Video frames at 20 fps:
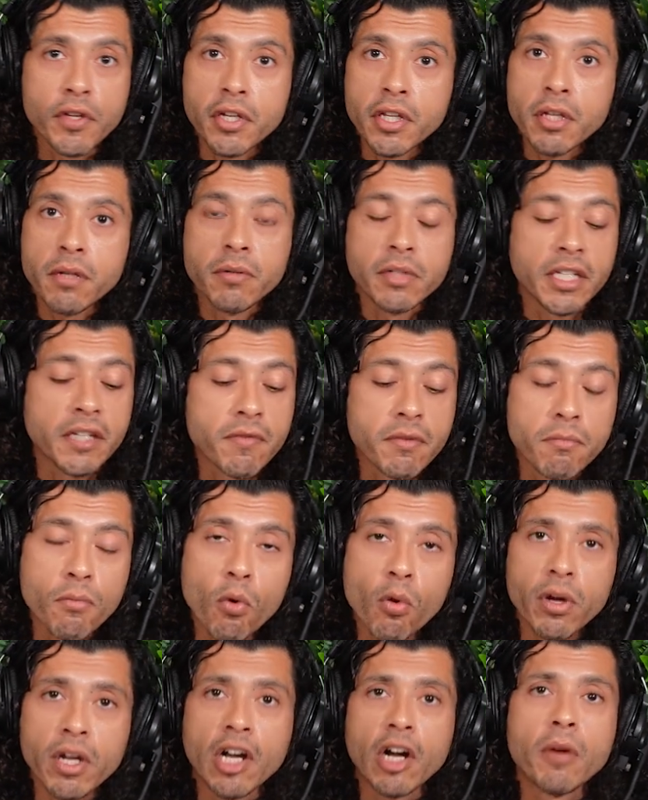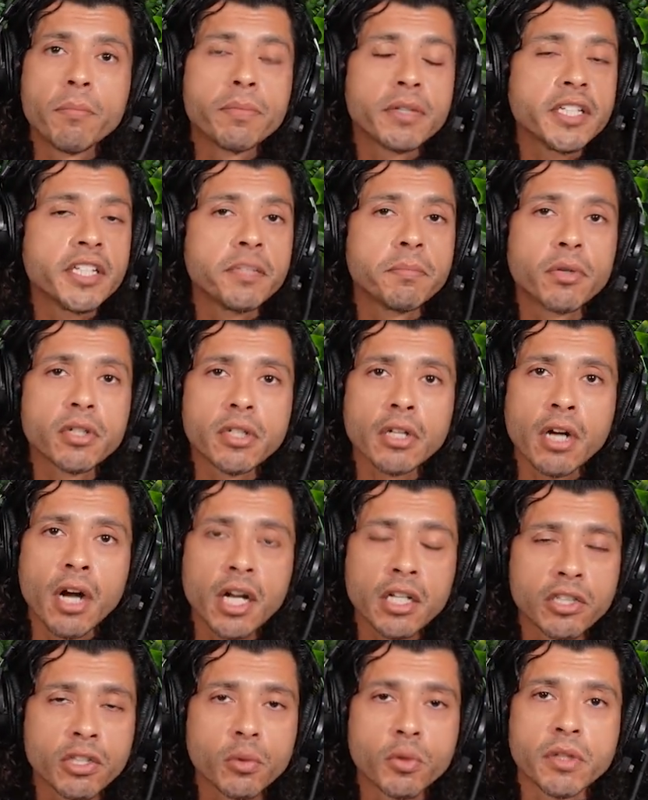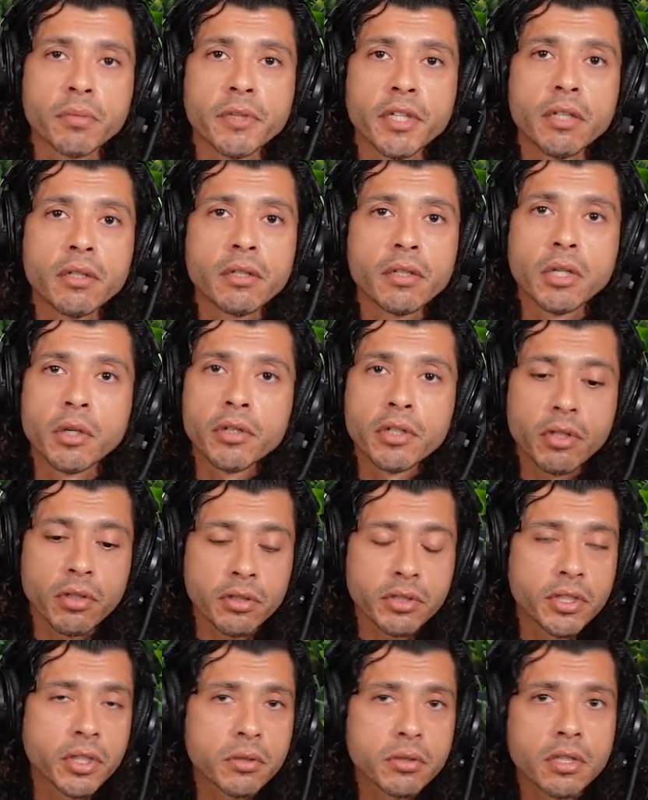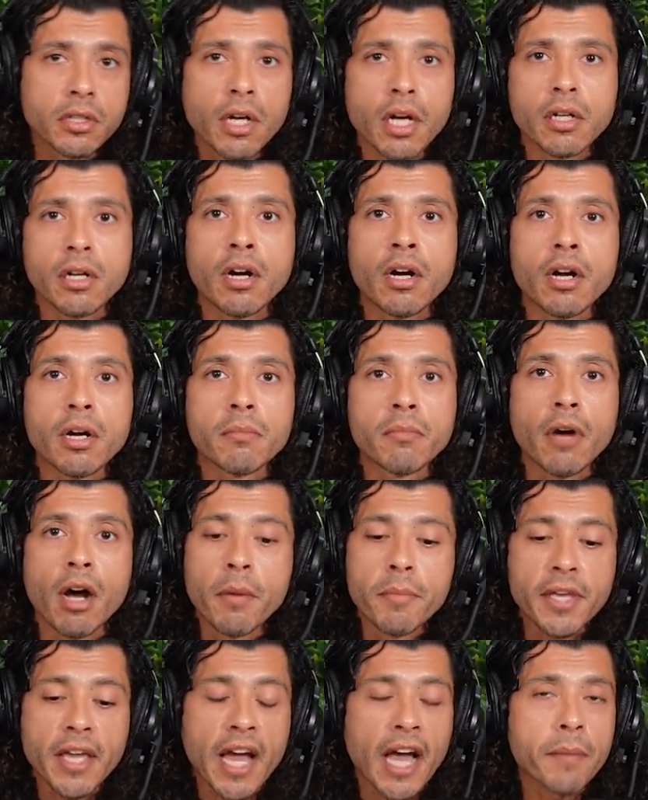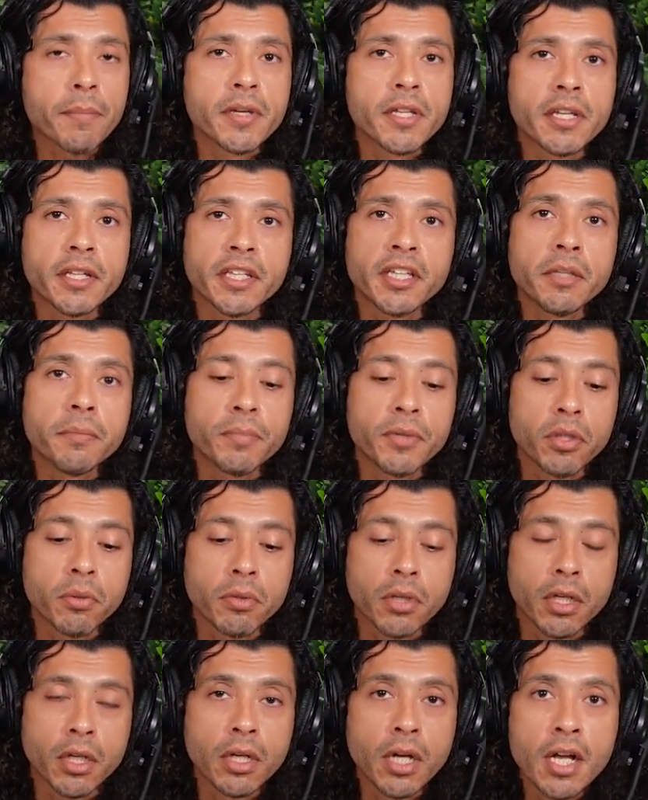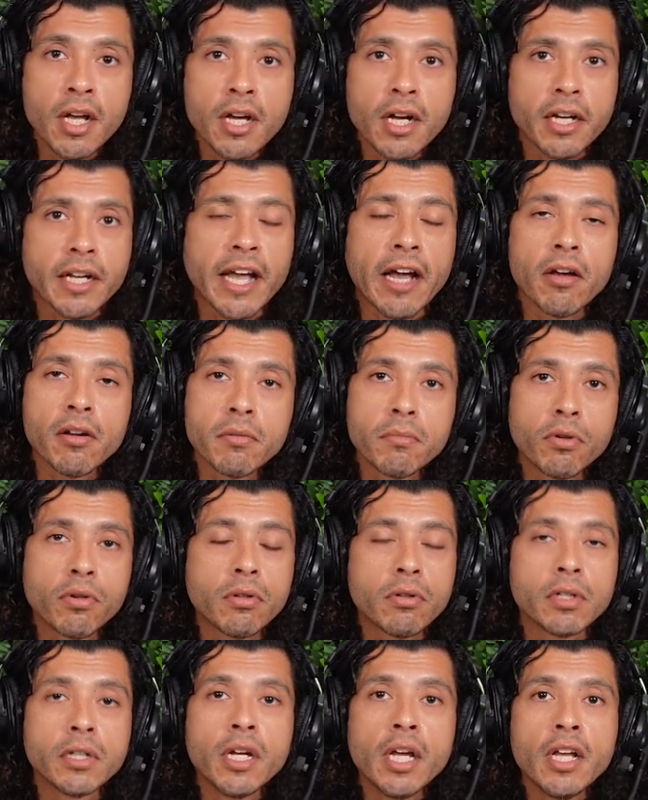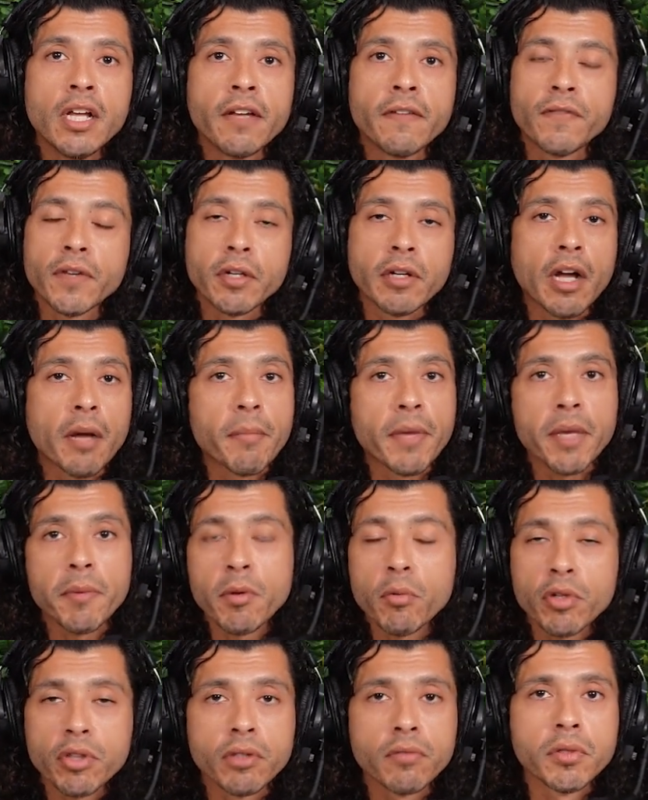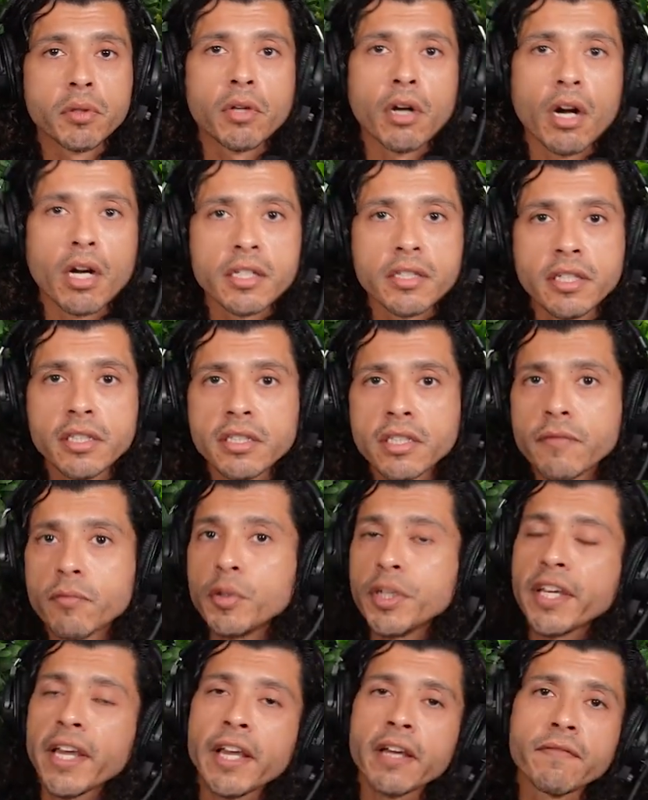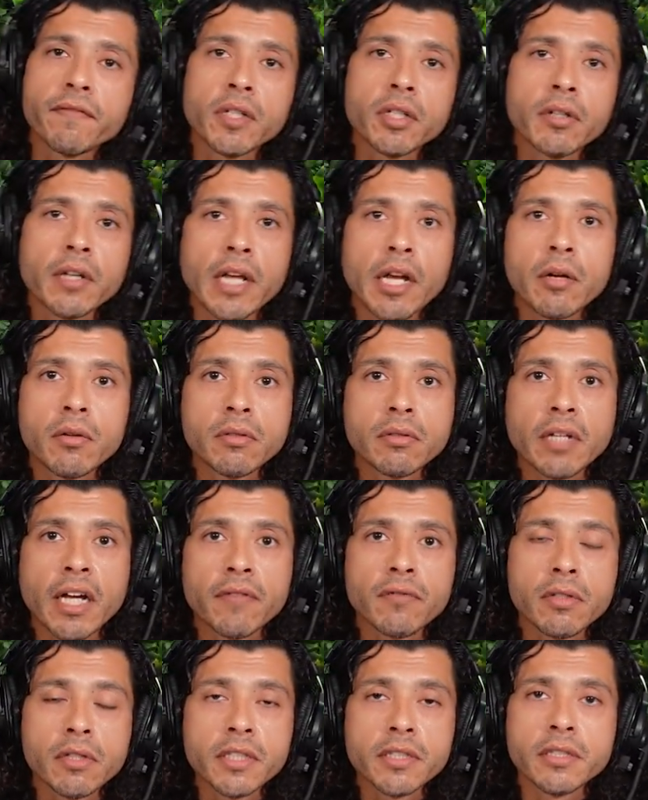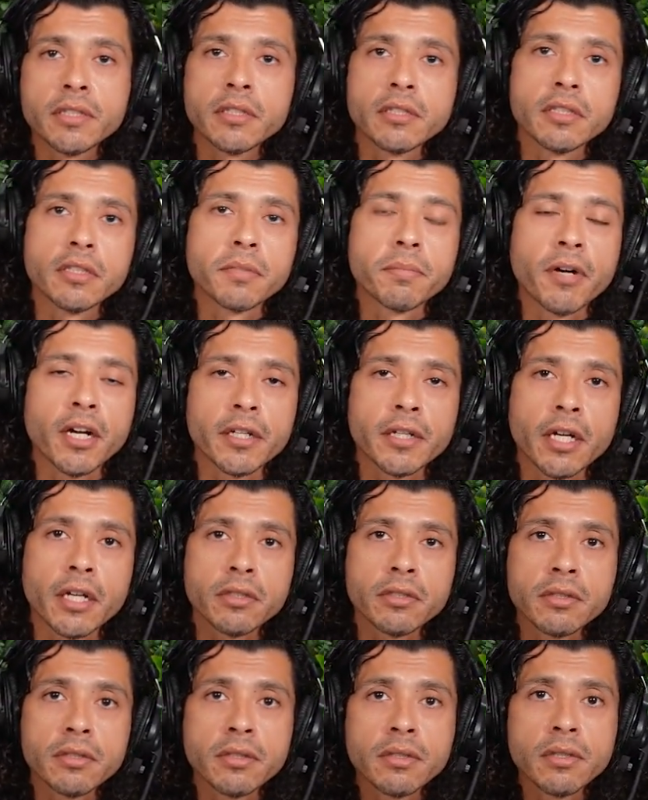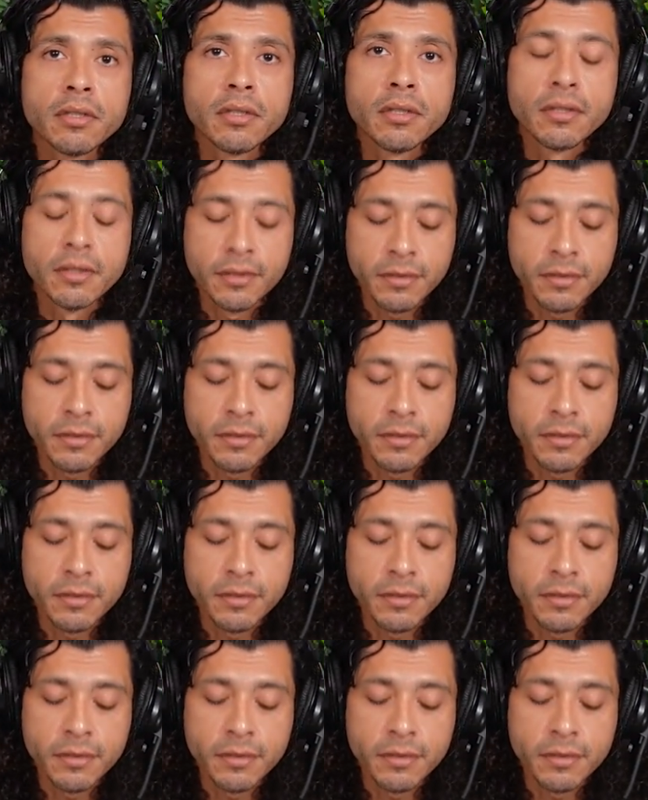If you need even more help, please book a consult with me. Go to nursedoza.com. I'll be happy to keep you accountable and figure out maybe what the root cause is if we can't figure it out after listening to this podcast.